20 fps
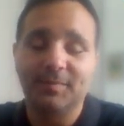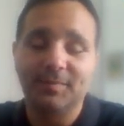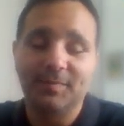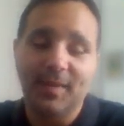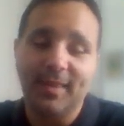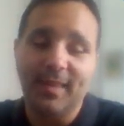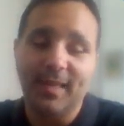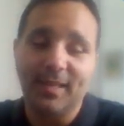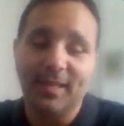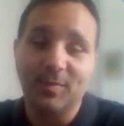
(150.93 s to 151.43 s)

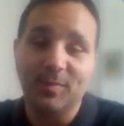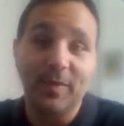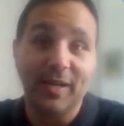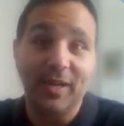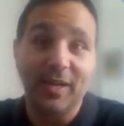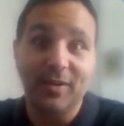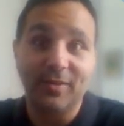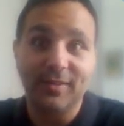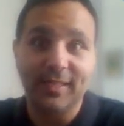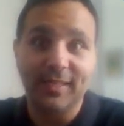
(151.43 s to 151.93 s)
And that's where we're
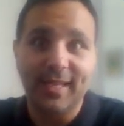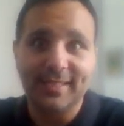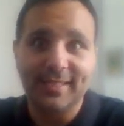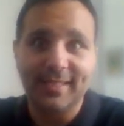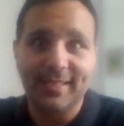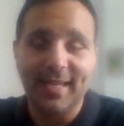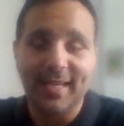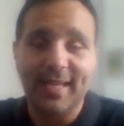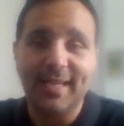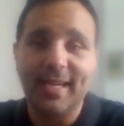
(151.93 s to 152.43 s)
currently at
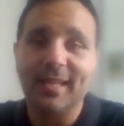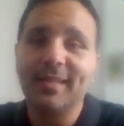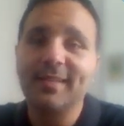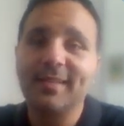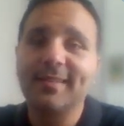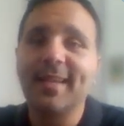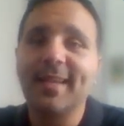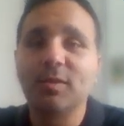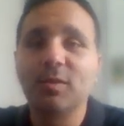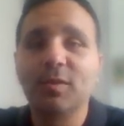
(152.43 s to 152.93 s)
today. Now
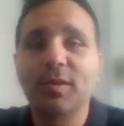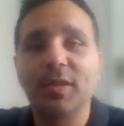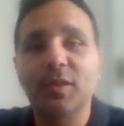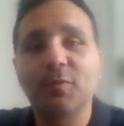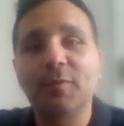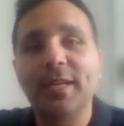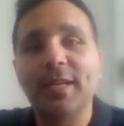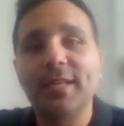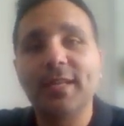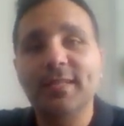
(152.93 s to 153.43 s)
let's take a look at the
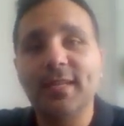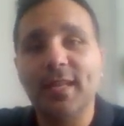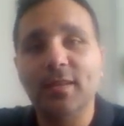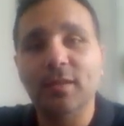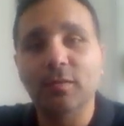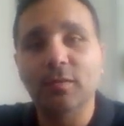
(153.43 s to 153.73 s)
winners and the